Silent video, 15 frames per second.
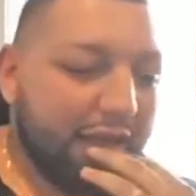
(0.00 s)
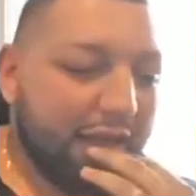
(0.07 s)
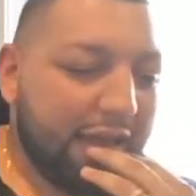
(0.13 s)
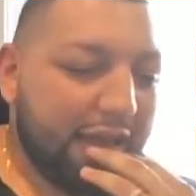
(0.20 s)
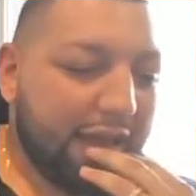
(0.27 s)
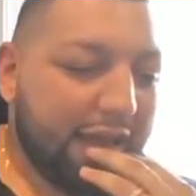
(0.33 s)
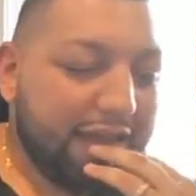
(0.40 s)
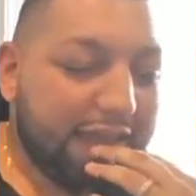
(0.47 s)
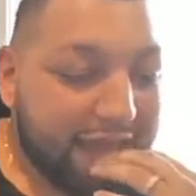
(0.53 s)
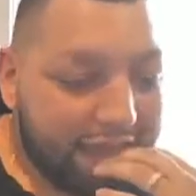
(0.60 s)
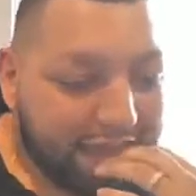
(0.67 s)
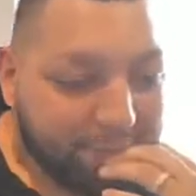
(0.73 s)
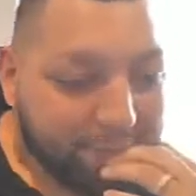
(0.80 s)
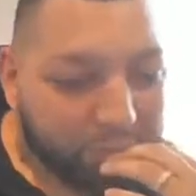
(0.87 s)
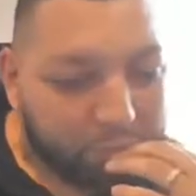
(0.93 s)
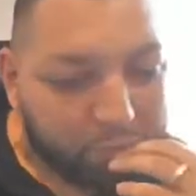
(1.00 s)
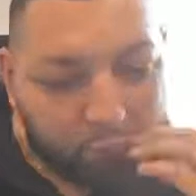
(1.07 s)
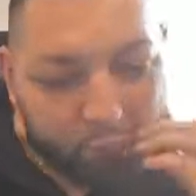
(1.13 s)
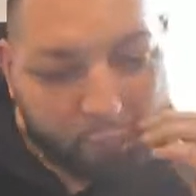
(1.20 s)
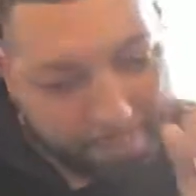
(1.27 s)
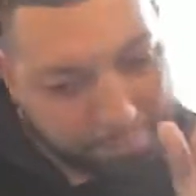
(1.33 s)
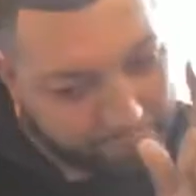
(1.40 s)
And then
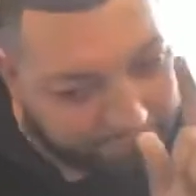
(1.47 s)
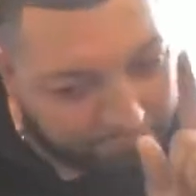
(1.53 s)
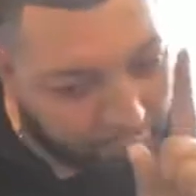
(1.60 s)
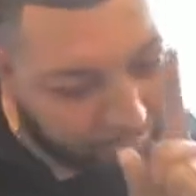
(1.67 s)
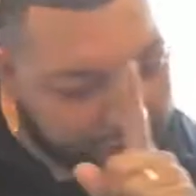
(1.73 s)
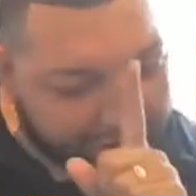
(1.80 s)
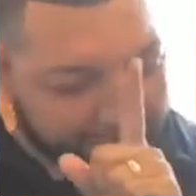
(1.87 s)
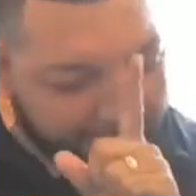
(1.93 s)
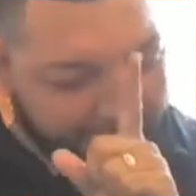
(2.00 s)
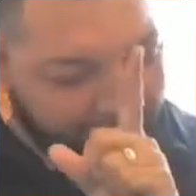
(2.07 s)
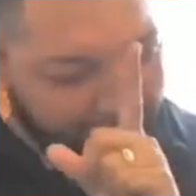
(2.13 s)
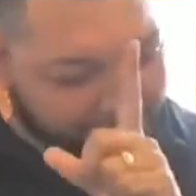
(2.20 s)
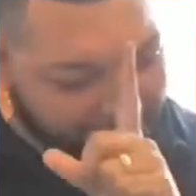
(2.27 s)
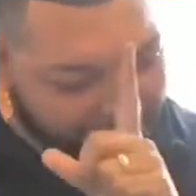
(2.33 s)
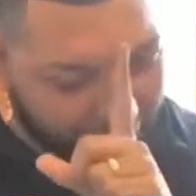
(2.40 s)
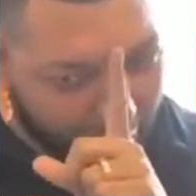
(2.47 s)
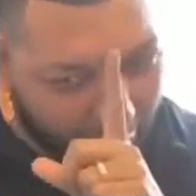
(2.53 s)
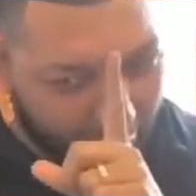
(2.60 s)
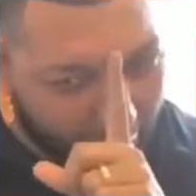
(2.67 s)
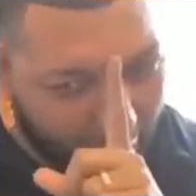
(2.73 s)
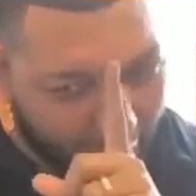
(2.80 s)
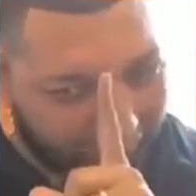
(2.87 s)
right before you got off the
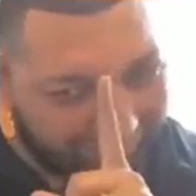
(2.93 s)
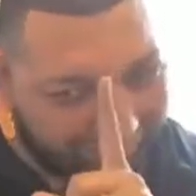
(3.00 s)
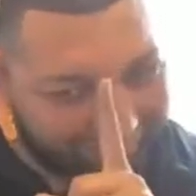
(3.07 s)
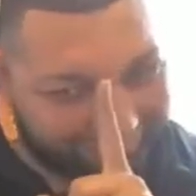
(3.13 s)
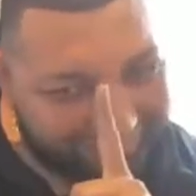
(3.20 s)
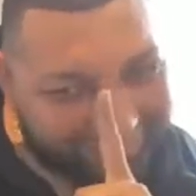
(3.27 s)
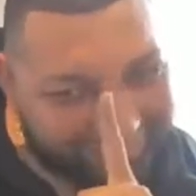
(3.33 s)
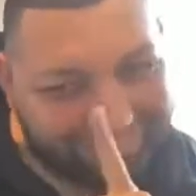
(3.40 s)
call,